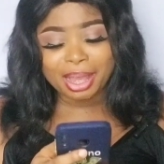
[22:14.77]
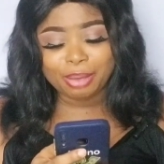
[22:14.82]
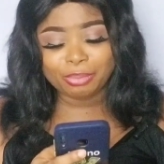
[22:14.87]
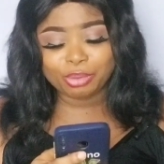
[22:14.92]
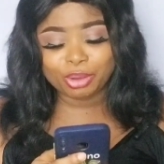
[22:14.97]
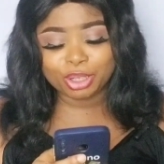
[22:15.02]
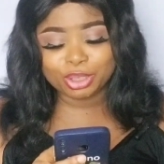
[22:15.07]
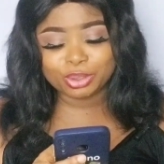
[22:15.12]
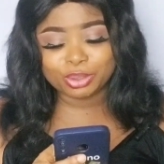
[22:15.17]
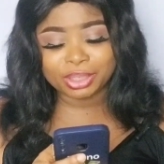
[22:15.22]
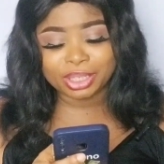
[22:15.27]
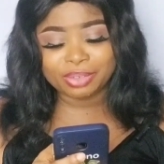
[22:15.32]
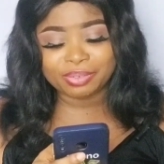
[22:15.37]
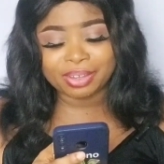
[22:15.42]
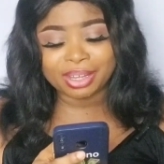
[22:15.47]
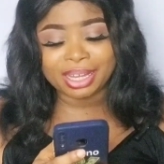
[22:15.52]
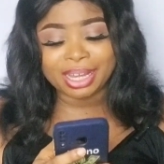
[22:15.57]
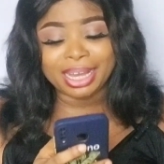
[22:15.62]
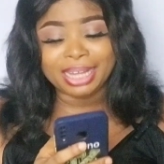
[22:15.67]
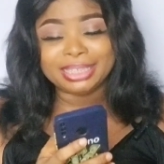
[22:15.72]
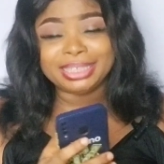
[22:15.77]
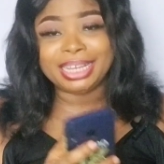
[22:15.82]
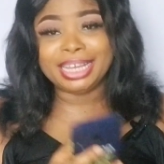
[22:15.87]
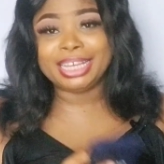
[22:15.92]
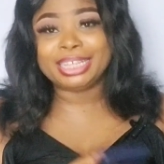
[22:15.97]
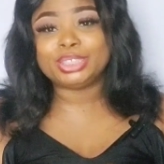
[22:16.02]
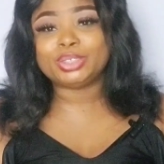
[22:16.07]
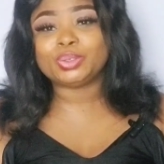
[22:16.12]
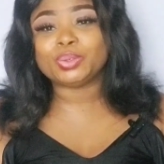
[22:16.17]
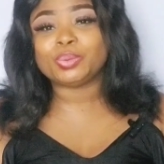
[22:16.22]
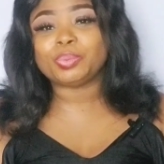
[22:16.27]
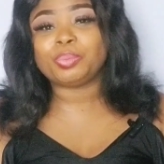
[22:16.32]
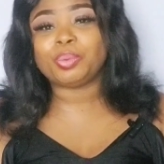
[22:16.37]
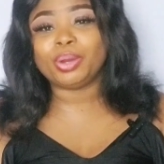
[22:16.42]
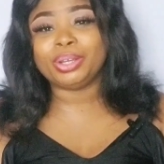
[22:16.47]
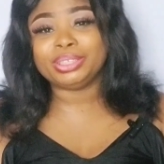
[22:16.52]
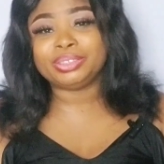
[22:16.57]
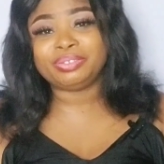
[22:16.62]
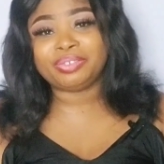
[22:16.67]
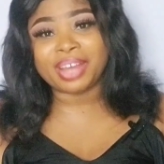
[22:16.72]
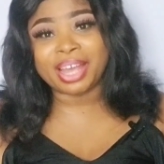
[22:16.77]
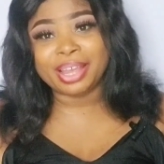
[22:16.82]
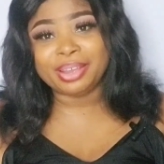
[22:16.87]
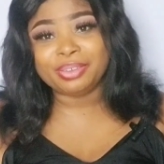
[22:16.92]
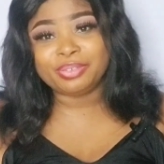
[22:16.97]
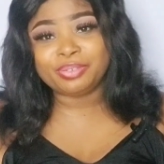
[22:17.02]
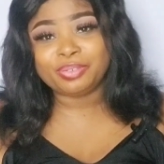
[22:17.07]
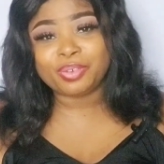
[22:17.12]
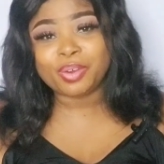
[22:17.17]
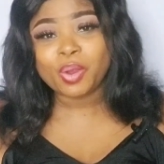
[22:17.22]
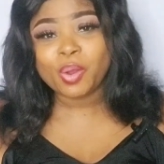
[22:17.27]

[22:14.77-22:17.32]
I'm going to give her an 8.5